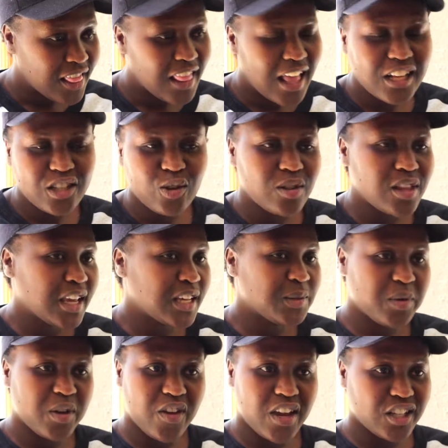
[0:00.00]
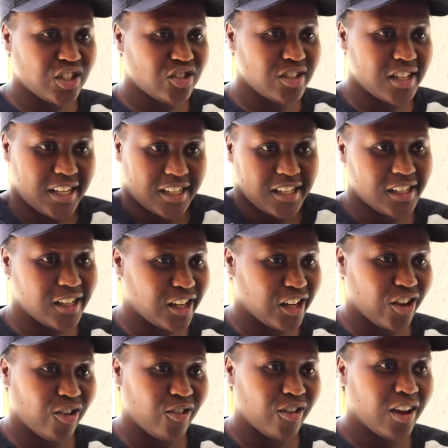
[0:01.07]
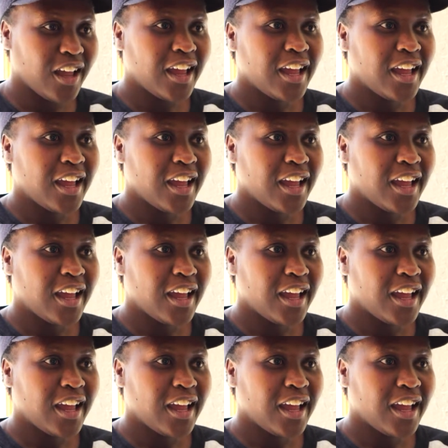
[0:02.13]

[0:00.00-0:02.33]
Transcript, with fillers: that's all the experience you need, you know.